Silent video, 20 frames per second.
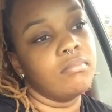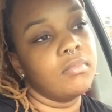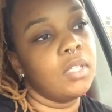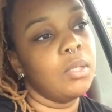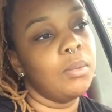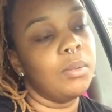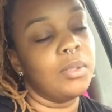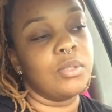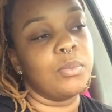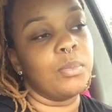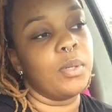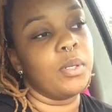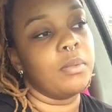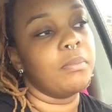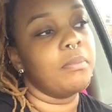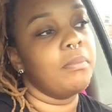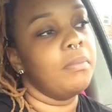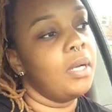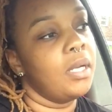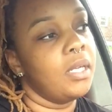it wasn't
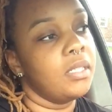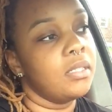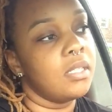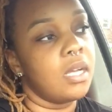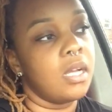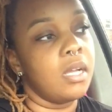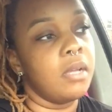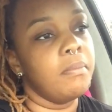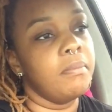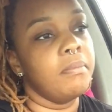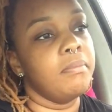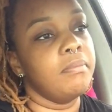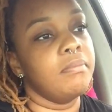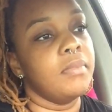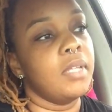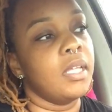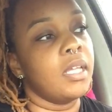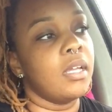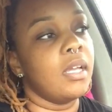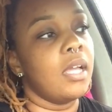worth my time,
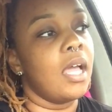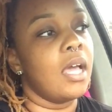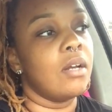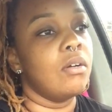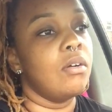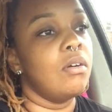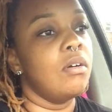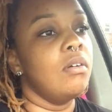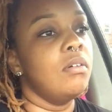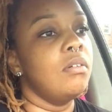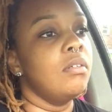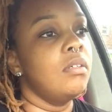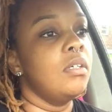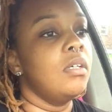like, at all.